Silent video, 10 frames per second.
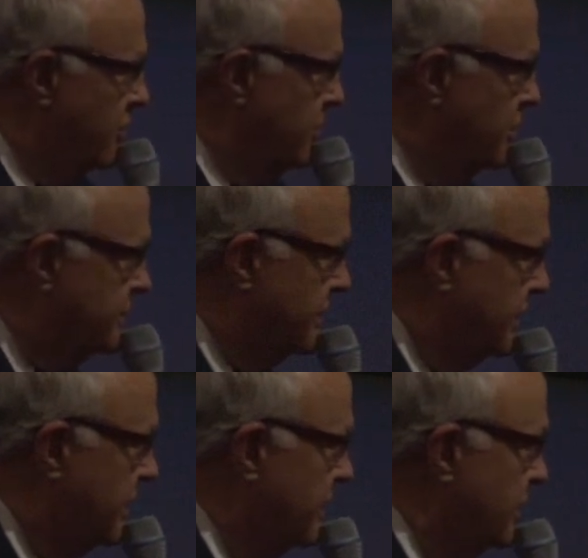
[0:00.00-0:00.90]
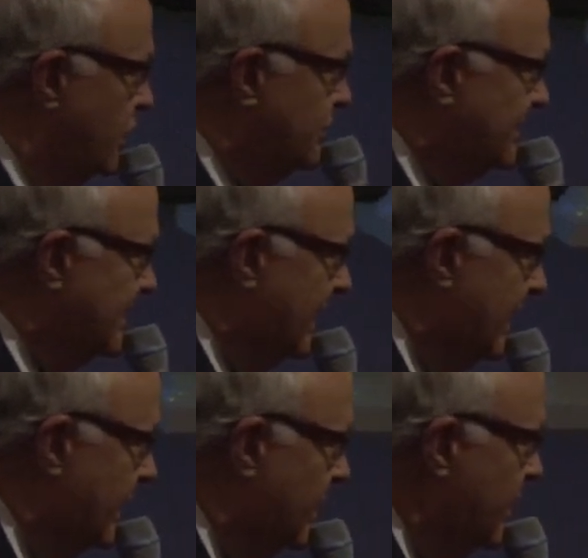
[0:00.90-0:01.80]
music, no
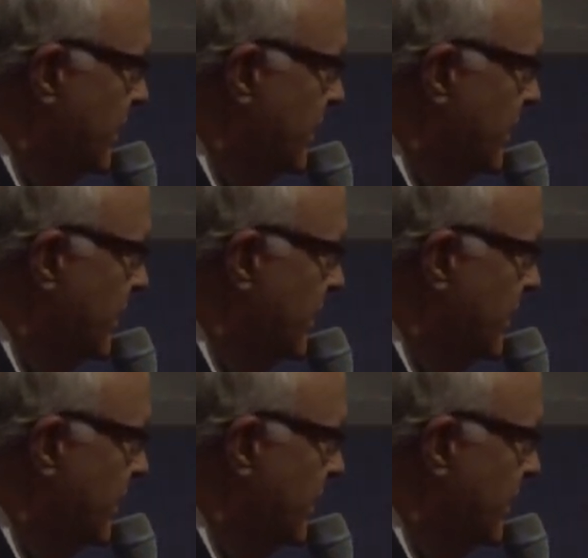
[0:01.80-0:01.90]
singing,